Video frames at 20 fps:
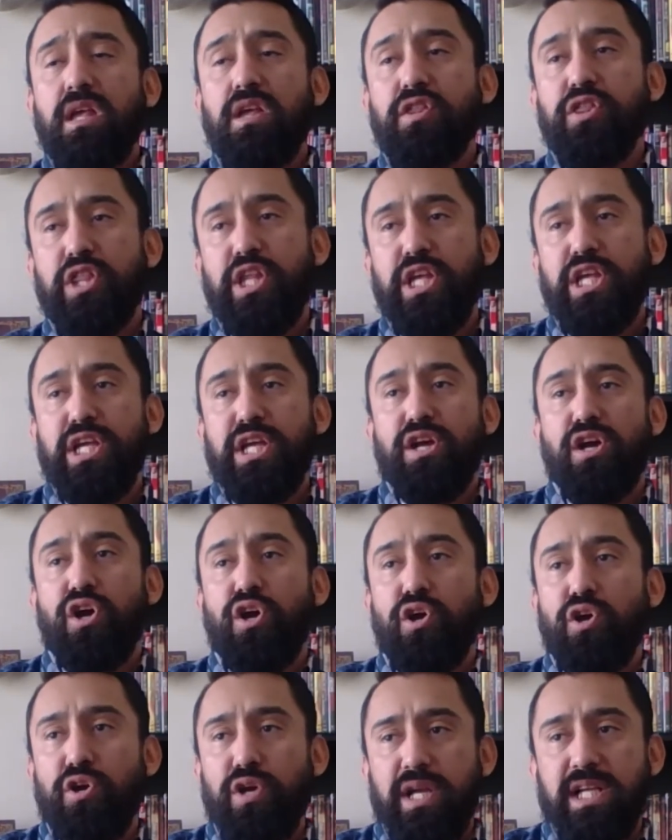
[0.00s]
the
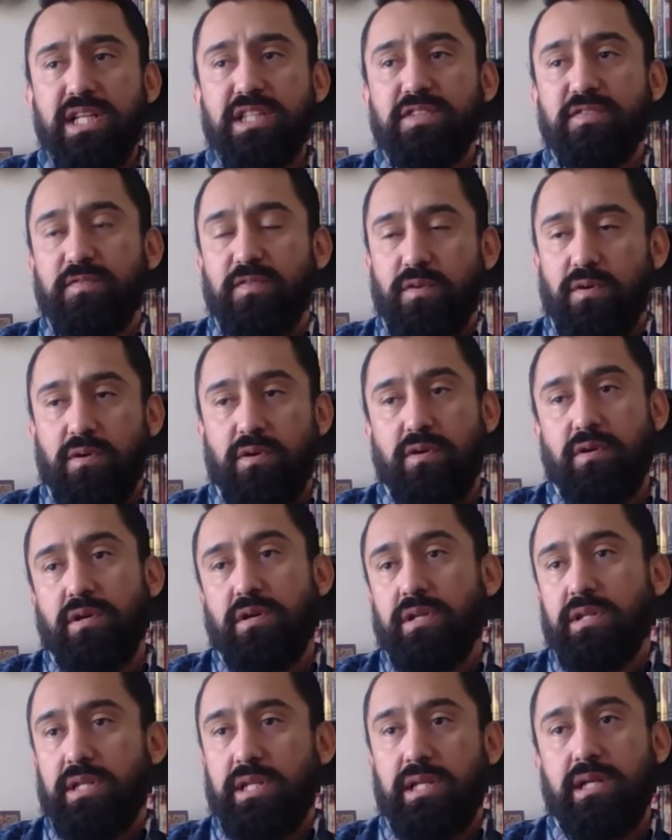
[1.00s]
earnings
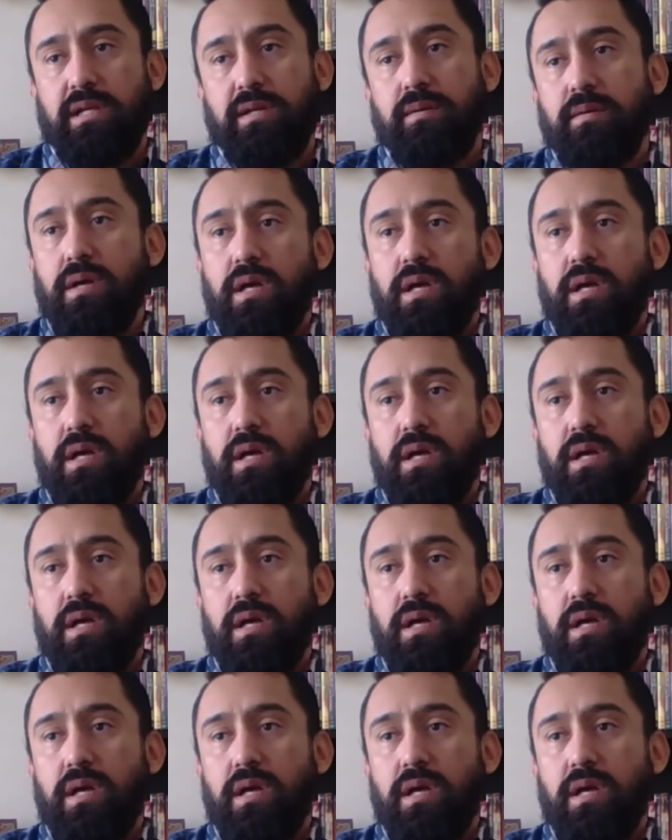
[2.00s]
for the